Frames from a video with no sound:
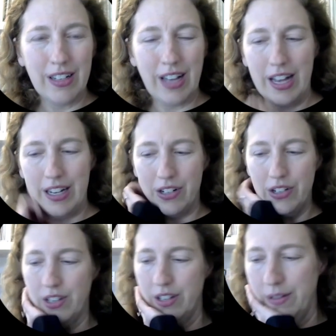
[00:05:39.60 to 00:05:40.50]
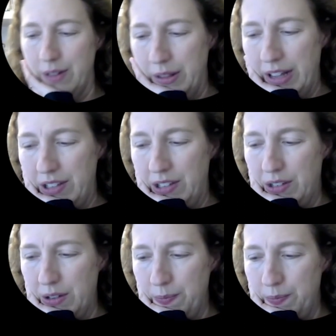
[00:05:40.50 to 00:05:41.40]
and you know
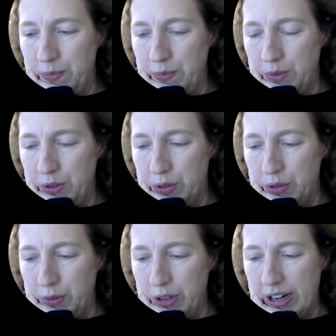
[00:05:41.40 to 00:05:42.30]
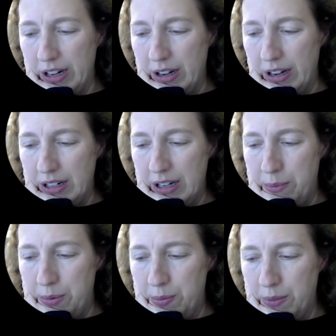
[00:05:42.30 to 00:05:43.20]
that's sort of what I
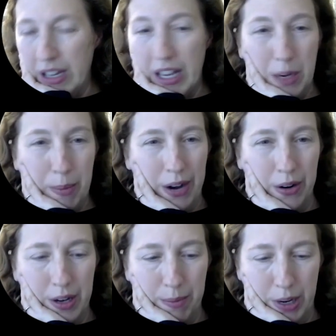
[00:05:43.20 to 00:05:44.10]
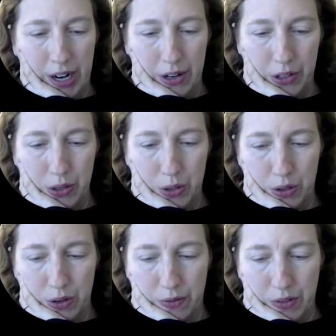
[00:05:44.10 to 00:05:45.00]
keep thinking about. But I also
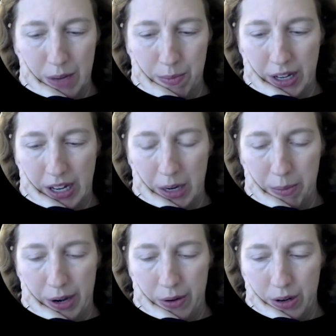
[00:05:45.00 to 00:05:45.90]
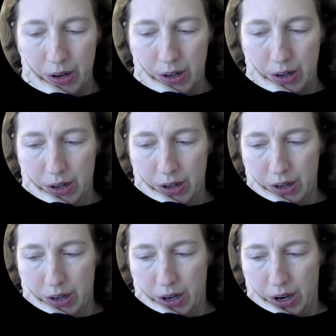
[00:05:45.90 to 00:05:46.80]
sort of keep thinking about
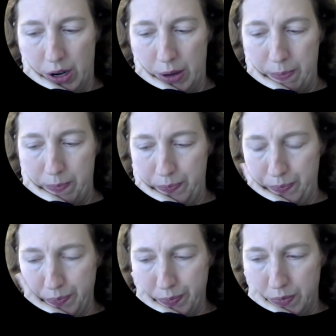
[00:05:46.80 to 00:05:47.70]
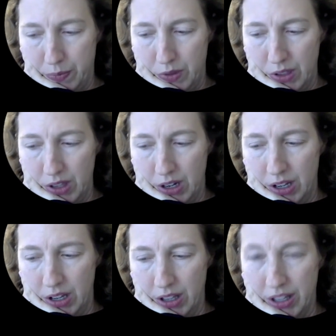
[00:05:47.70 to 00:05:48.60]
the
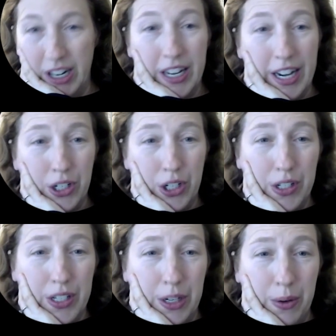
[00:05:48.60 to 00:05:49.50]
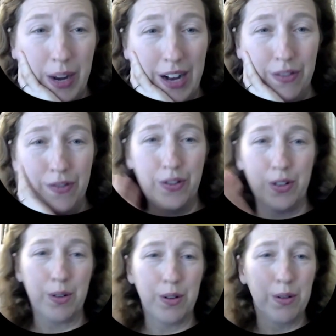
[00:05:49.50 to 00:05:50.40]
connections that you have
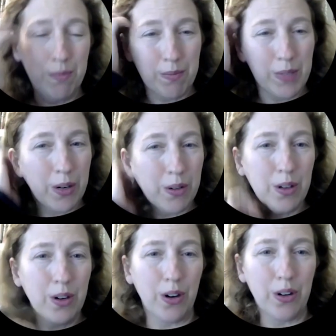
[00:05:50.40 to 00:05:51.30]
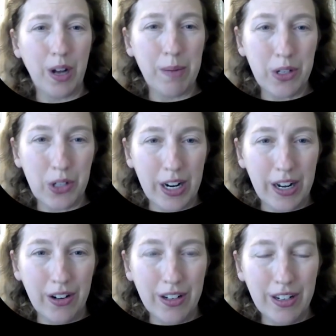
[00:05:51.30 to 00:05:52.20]
for, you know, Kol Am
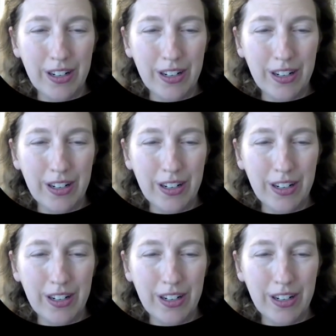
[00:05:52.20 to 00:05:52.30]
Yisrael